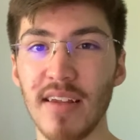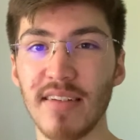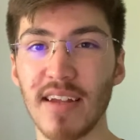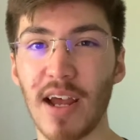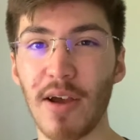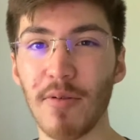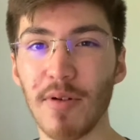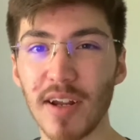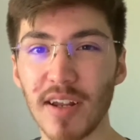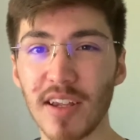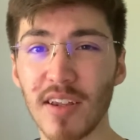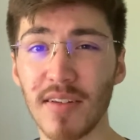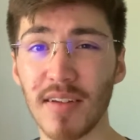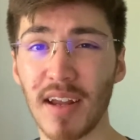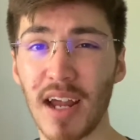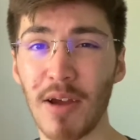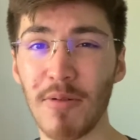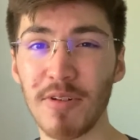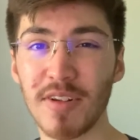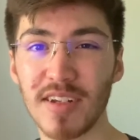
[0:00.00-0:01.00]
I
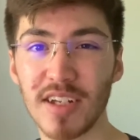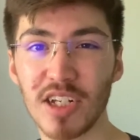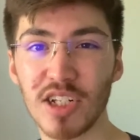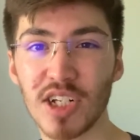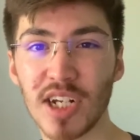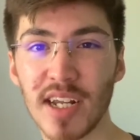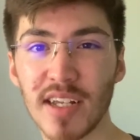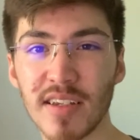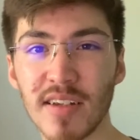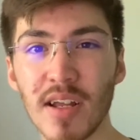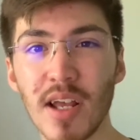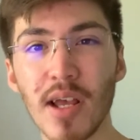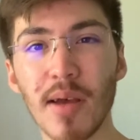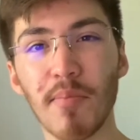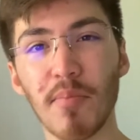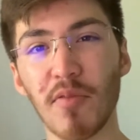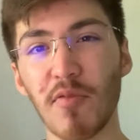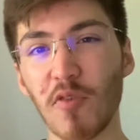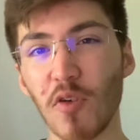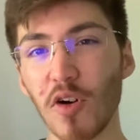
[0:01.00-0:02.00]
would suggest,
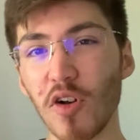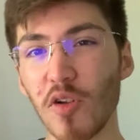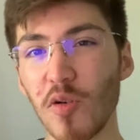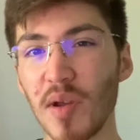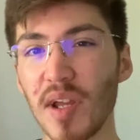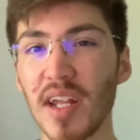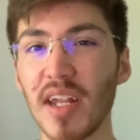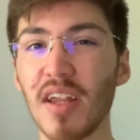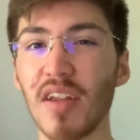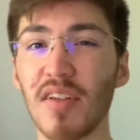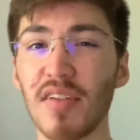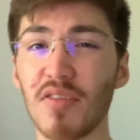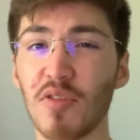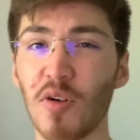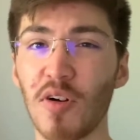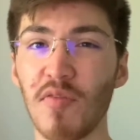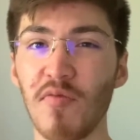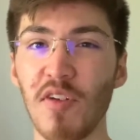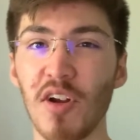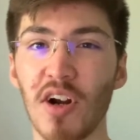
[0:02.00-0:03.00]
before doing any
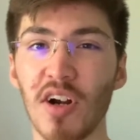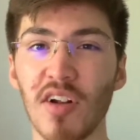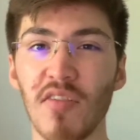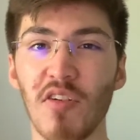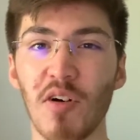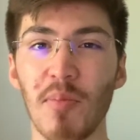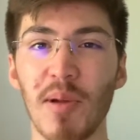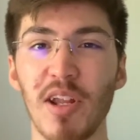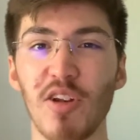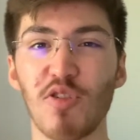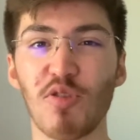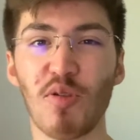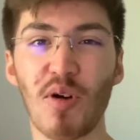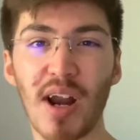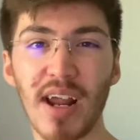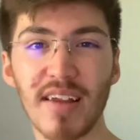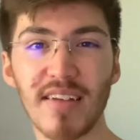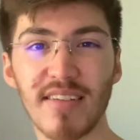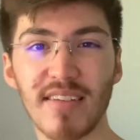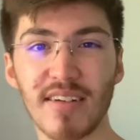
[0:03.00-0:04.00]
sort of VR development,
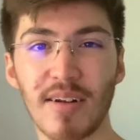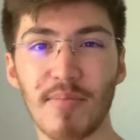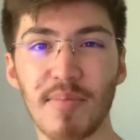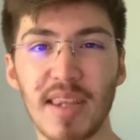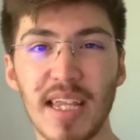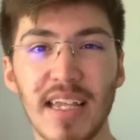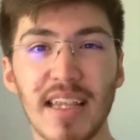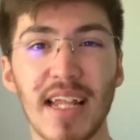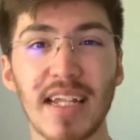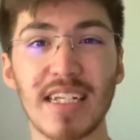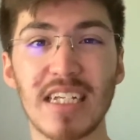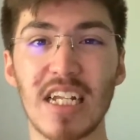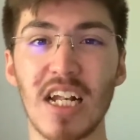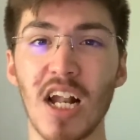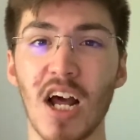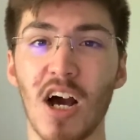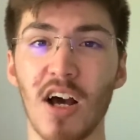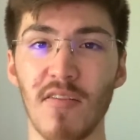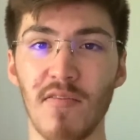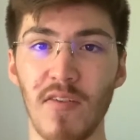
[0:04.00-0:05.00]
trying something that's
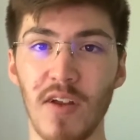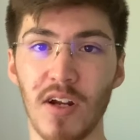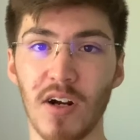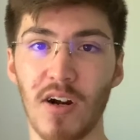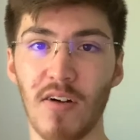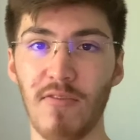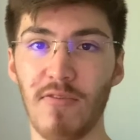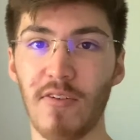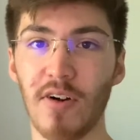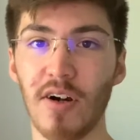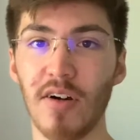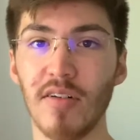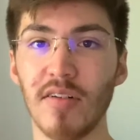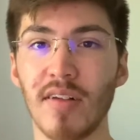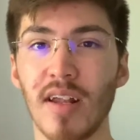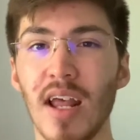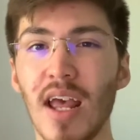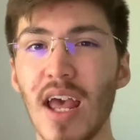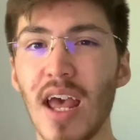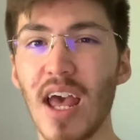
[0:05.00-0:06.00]
non-VR first,